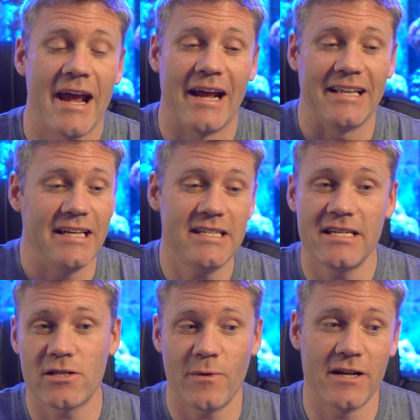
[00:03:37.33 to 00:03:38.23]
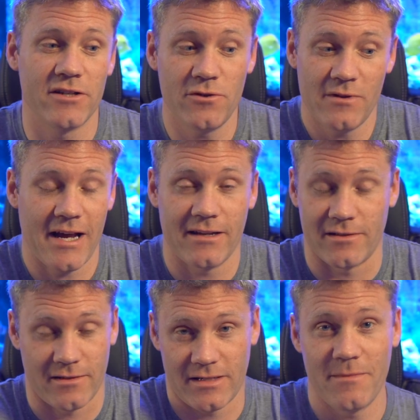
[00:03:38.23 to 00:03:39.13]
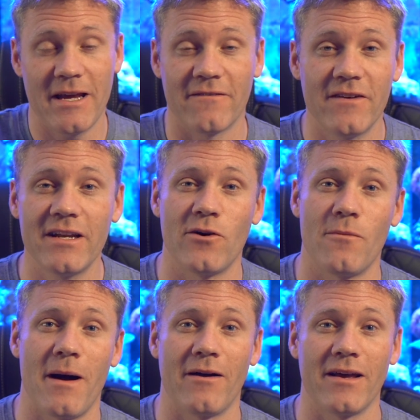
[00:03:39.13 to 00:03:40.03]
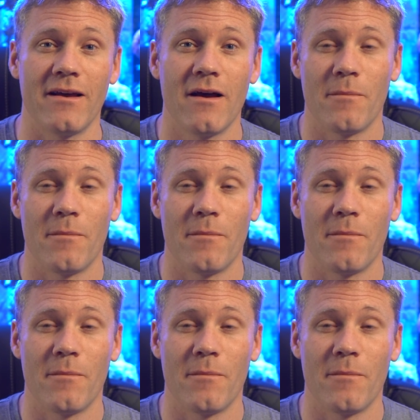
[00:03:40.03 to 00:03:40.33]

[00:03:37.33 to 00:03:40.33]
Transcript: And the easiest way to do that is to make a video about it,